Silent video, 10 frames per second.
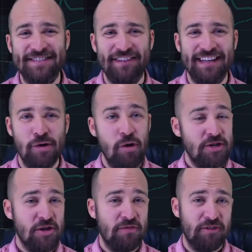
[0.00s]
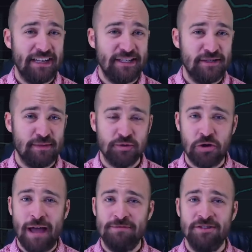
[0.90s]
video, don't forget to
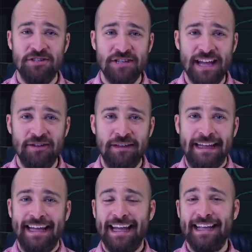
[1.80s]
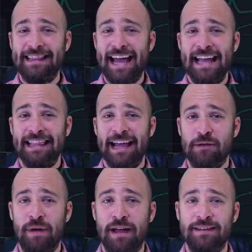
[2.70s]
subscribe to the channel, hit that
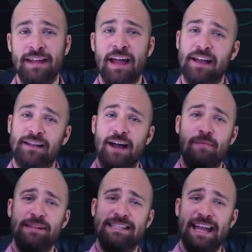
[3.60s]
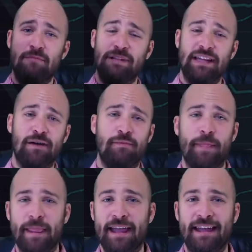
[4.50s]
like button, comments down below,
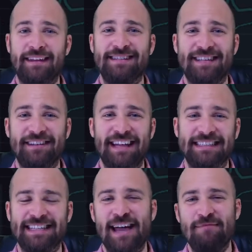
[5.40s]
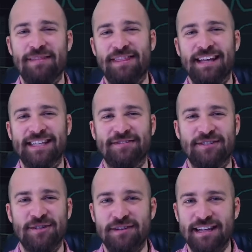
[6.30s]
and until next time, thanks for
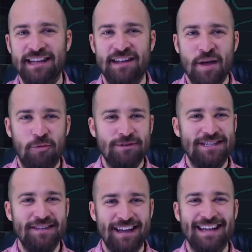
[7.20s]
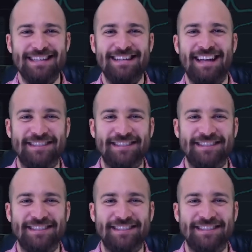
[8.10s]
tuning in. We'll see you guys in the next